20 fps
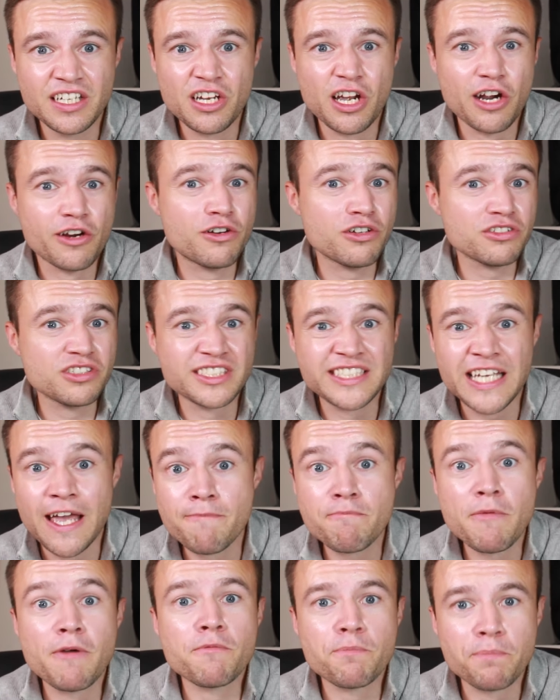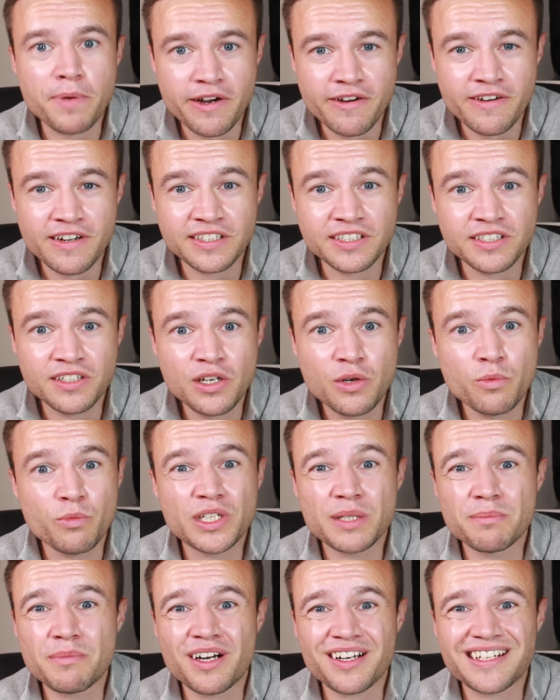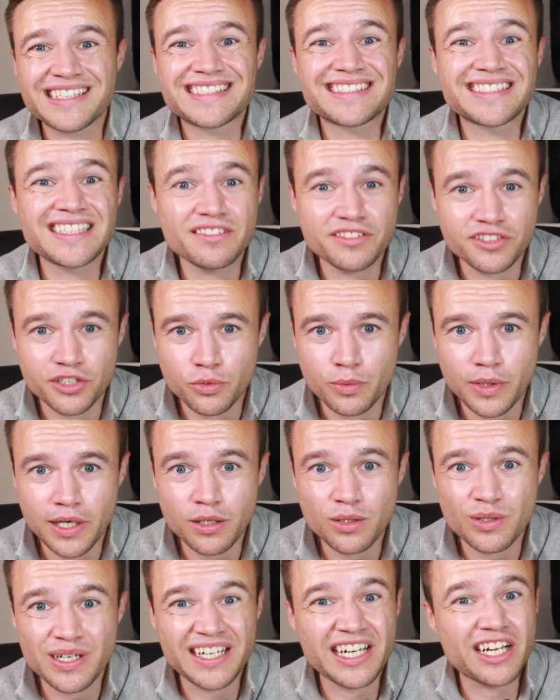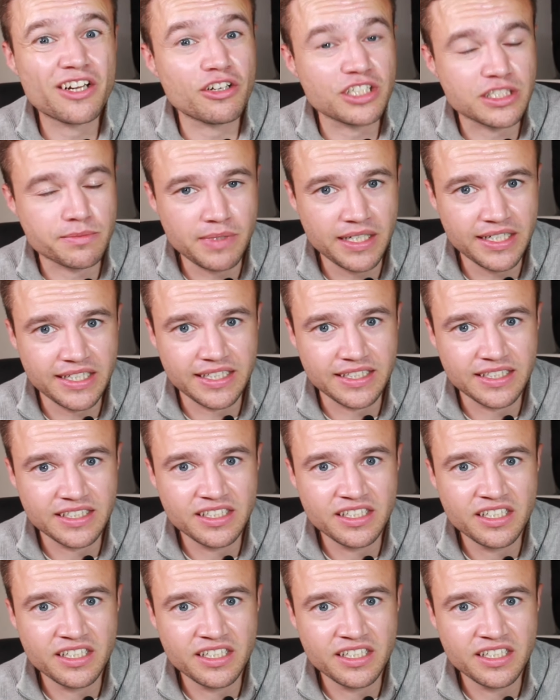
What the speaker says: across a 10-month period where the markets didn't do well and I lost money.